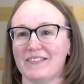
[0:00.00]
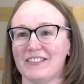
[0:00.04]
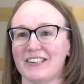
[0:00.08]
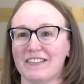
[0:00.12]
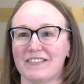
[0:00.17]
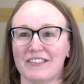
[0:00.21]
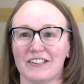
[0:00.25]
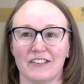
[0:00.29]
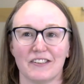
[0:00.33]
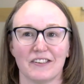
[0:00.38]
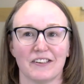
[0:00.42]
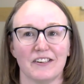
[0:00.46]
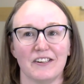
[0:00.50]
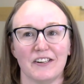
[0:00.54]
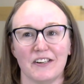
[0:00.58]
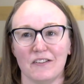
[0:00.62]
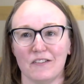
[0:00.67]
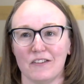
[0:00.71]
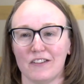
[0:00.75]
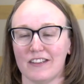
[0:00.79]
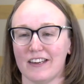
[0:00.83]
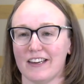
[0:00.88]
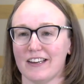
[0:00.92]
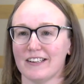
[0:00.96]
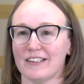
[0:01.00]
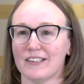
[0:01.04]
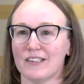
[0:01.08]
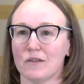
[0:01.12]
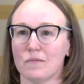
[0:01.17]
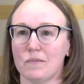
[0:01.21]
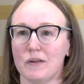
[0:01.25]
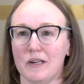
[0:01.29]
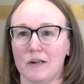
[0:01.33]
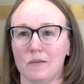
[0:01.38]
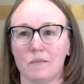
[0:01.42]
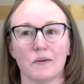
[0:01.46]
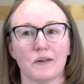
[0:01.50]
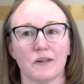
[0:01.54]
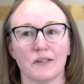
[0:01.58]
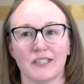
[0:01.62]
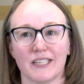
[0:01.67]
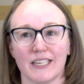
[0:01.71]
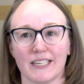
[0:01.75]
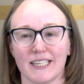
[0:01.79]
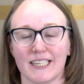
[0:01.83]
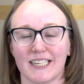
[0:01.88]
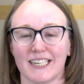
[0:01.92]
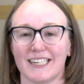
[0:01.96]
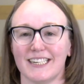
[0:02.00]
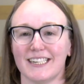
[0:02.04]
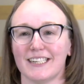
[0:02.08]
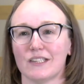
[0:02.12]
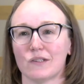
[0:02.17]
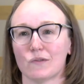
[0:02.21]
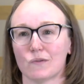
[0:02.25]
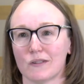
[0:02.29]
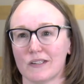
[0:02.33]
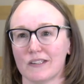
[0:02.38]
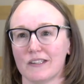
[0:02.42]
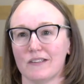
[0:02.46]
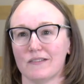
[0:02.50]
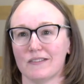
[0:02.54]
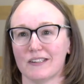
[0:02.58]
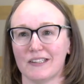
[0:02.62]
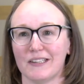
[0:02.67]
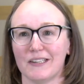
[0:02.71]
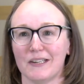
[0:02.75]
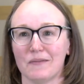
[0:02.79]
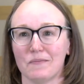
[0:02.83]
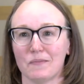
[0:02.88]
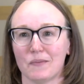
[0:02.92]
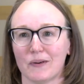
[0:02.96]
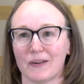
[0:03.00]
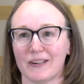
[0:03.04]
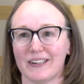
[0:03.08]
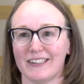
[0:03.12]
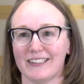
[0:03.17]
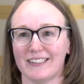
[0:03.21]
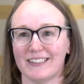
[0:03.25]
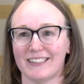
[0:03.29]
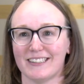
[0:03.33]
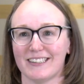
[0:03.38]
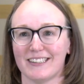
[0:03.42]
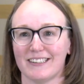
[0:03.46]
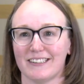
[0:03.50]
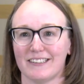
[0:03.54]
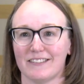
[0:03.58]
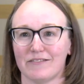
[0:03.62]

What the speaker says: You have to learn new things, so being persistent is really, really important.